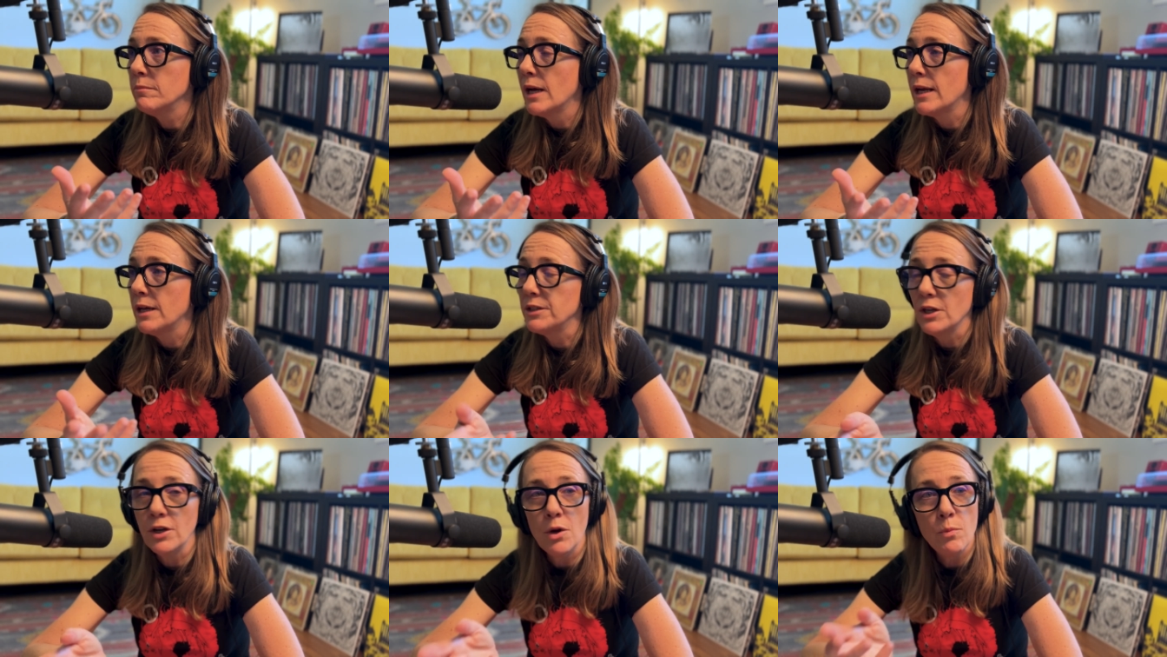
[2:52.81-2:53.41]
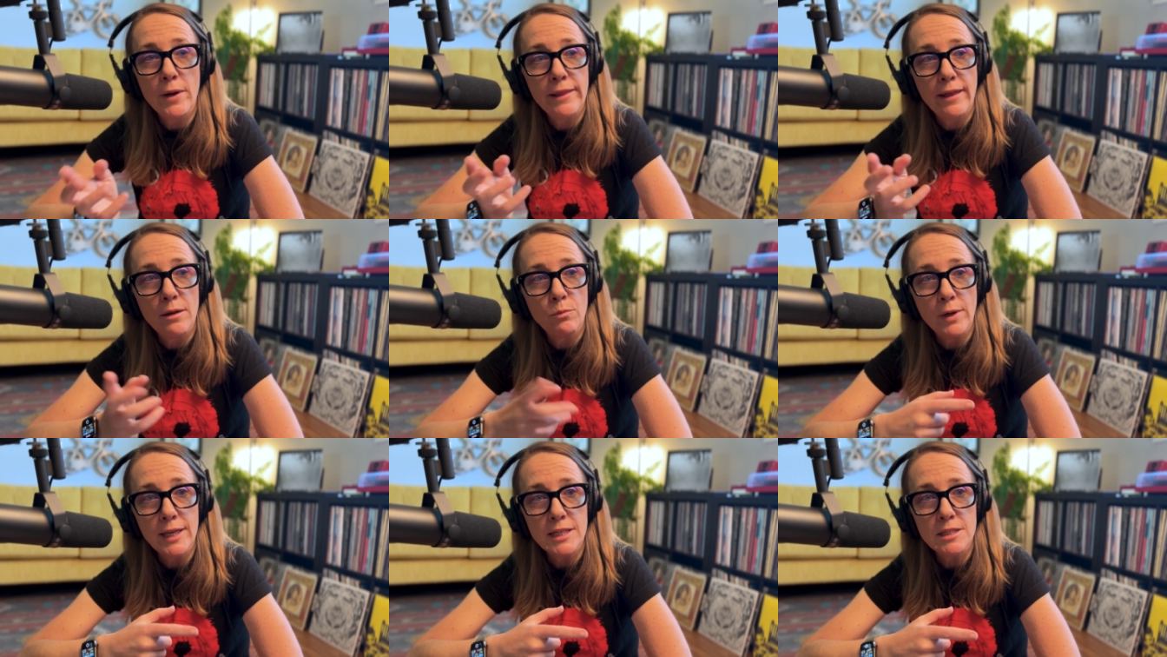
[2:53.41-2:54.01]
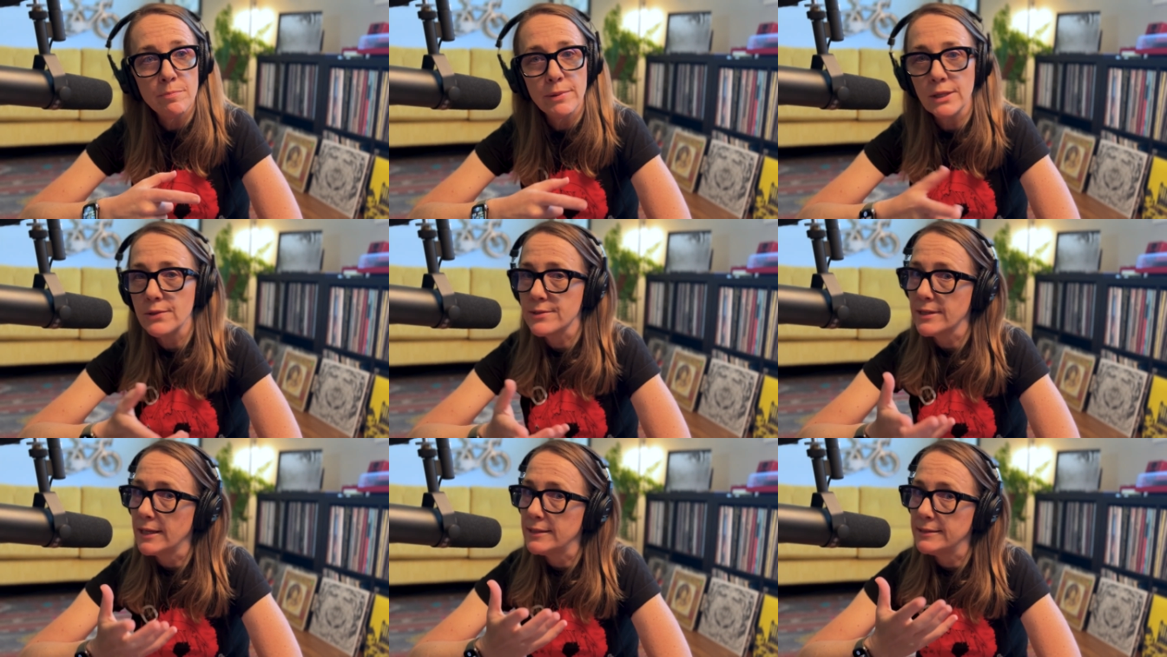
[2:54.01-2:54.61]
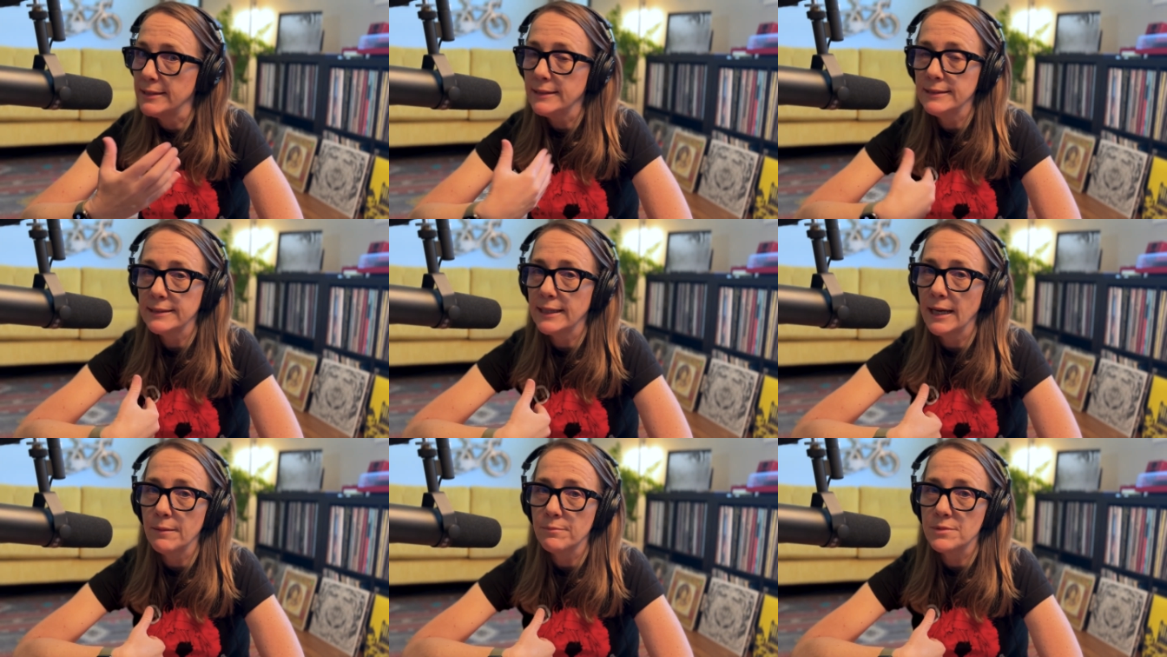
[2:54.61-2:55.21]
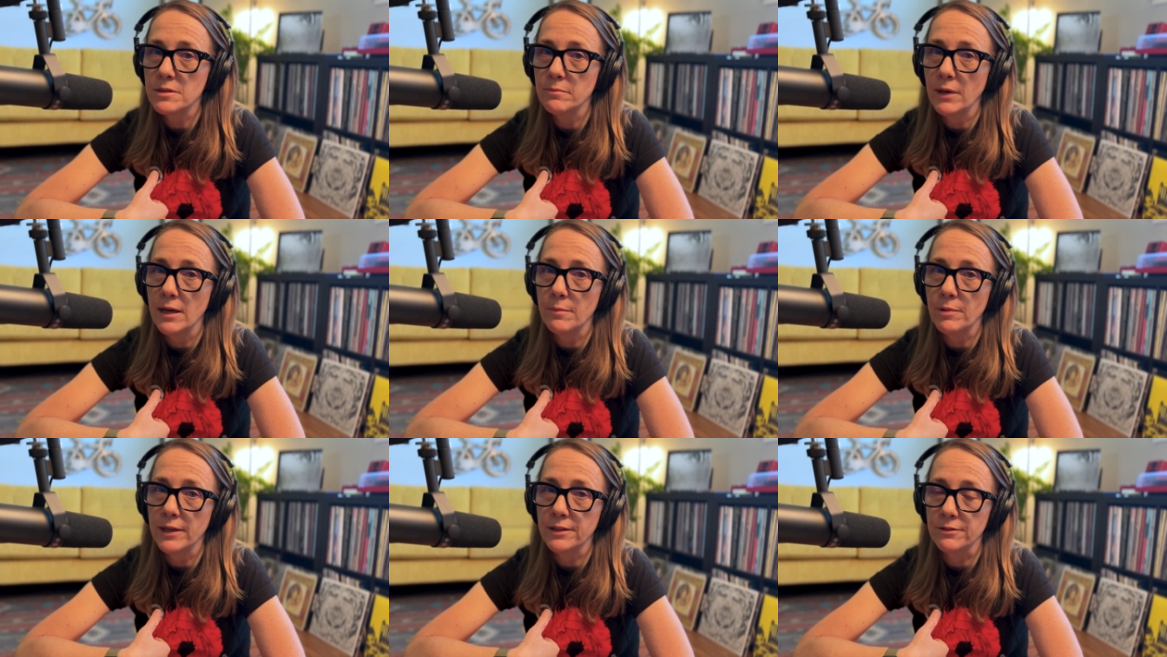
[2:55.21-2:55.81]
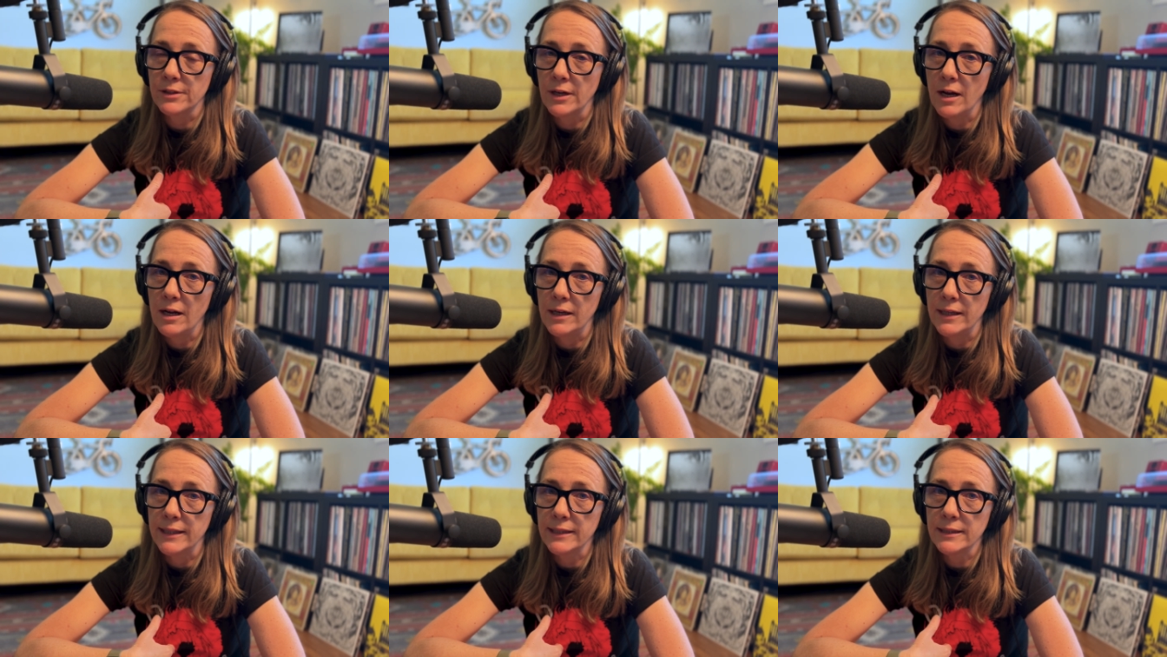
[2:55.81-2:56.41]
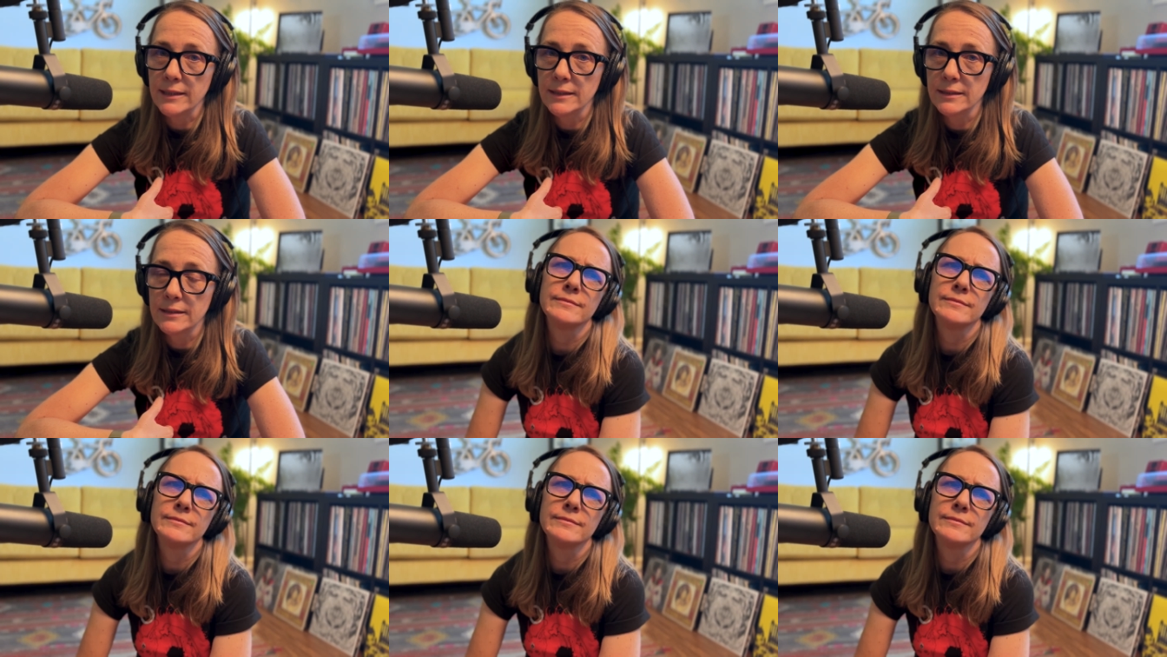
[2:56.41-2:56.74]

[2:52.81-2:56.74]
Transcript: I don't know where they went because they didn't come to my brother and I.